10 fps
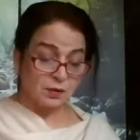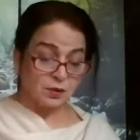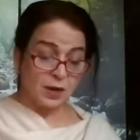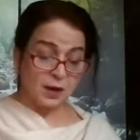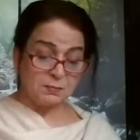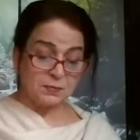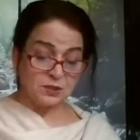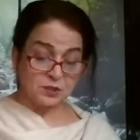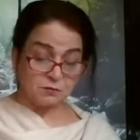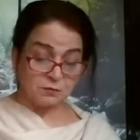Ya
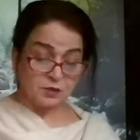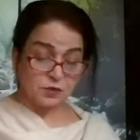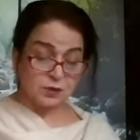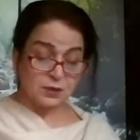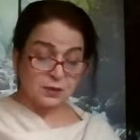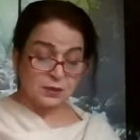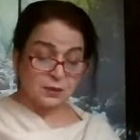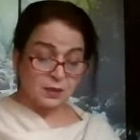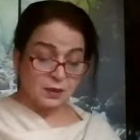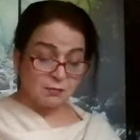means which,
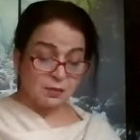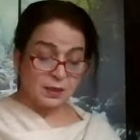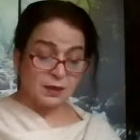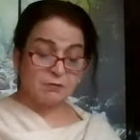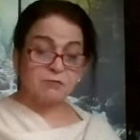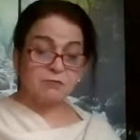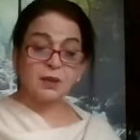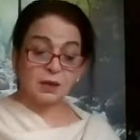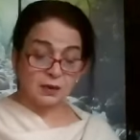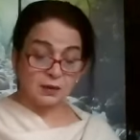
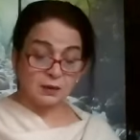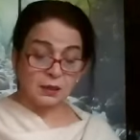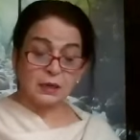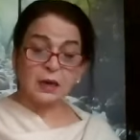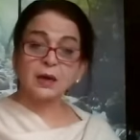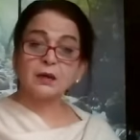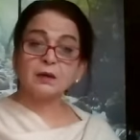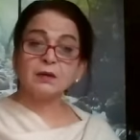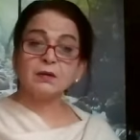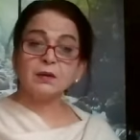devta, the
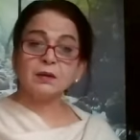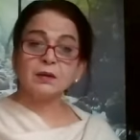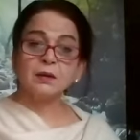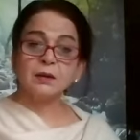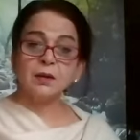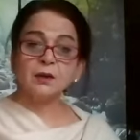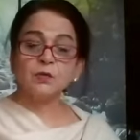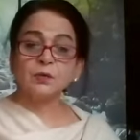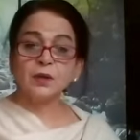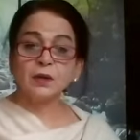god.
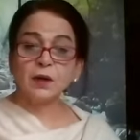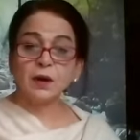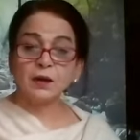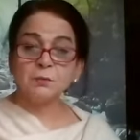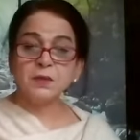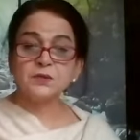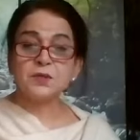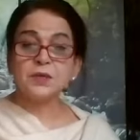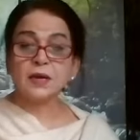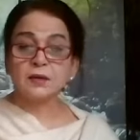And over here, god
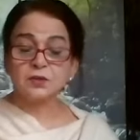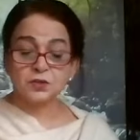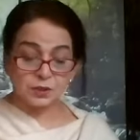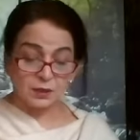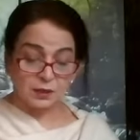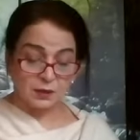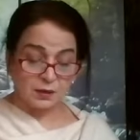means the energy.